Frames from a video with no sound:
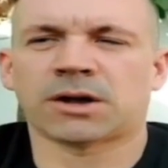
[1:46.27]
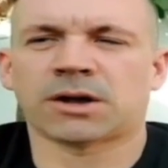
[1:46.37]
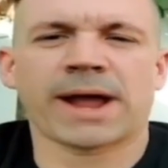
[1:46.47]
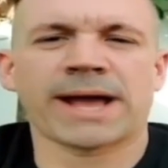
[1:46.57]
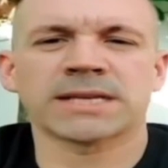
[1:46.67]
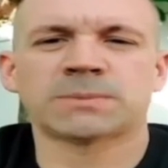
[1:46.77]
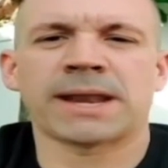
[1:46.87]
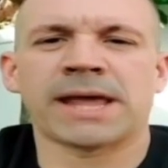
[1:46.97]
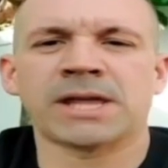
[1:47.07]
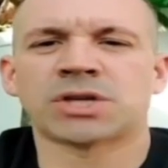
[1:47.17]
harassed
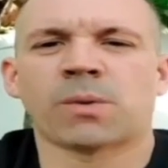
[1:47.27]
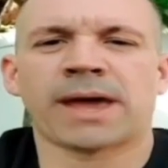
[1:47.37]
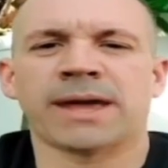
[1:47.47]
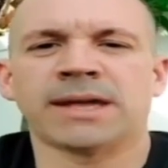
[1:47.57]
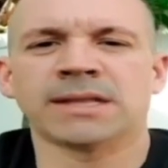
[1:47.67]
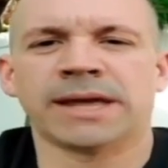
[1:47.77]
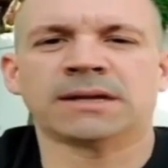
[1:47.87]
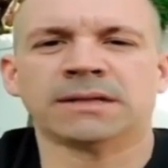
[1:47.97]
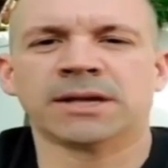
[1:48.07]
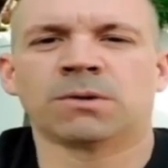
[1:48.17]
by an HOA in
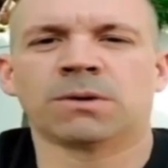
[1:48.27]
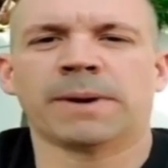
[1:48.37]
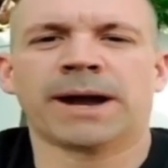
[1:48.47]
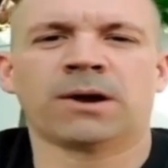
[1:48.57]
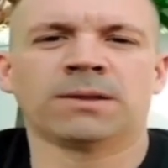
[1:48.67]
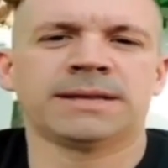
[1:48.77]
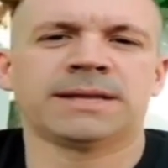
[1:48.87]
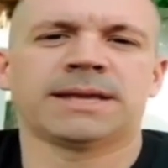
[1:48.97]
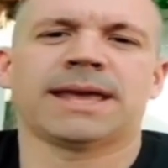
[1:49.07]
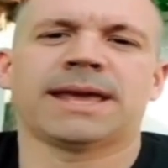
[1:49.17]
Lake Linganore,
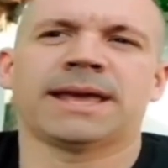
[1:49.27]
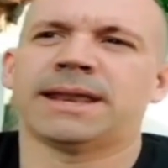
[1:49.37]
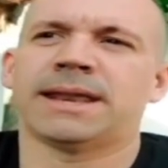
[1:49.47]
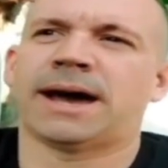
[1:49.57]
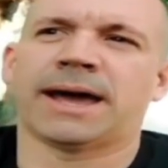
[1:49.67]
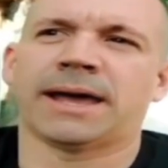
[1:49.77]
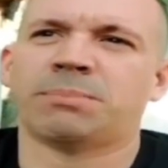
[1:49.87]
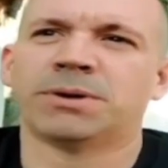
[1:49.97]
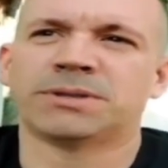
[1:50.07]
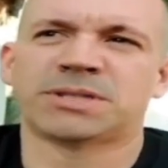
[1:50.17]
Maryland, and I
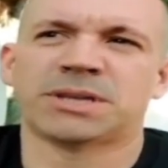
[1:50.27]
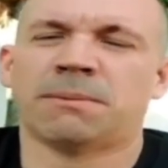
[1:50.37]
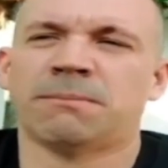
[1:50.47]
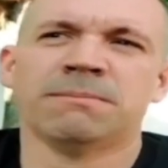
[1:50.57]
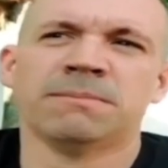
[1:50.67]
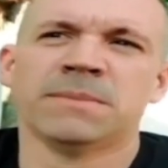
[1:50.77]
put some